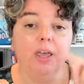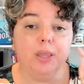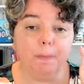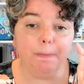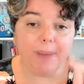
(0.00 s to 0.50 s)

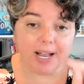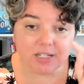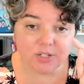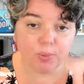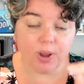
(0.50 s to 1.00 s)
The
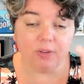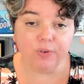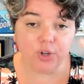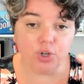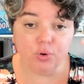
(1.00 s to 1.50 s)
best way
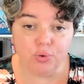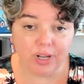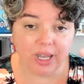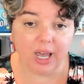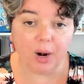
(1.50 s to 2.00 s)
for you to
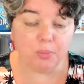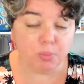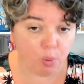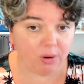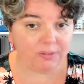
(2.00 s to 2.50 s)
get
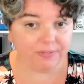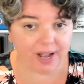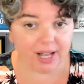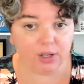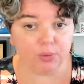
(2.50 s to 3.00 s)
more
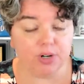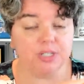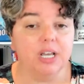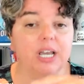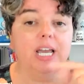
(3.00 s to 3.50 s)

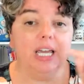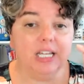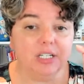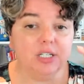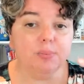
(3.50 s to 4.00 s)
followers
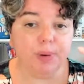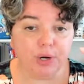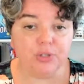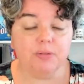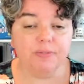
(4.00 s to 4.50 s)
is to
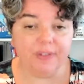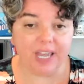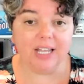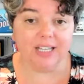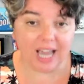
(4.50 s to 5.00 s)
post
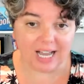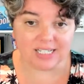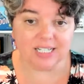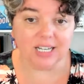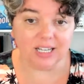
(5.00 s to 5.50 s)

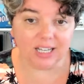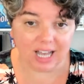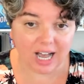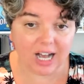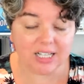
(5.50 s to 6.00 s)
fantastic
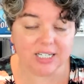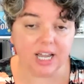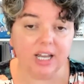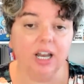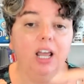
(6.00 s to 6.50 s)
content.